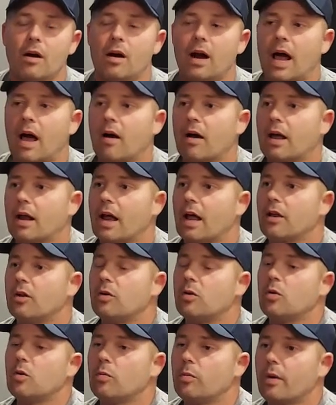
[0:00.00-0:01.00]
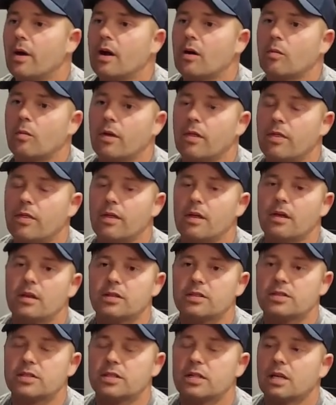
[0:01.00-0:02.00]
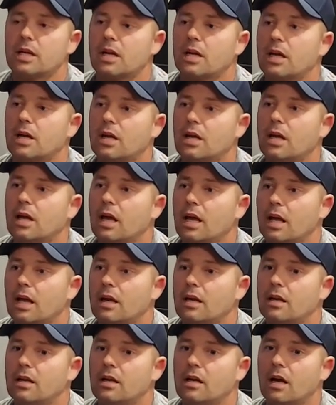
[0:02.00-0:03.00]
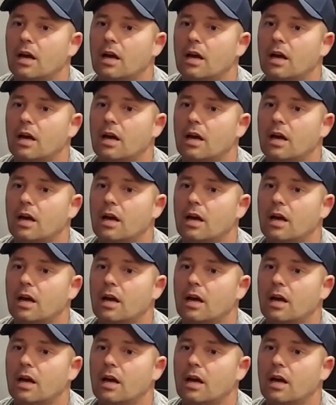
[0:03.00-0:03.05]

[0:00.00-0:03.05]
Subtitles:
How can I do better with this? And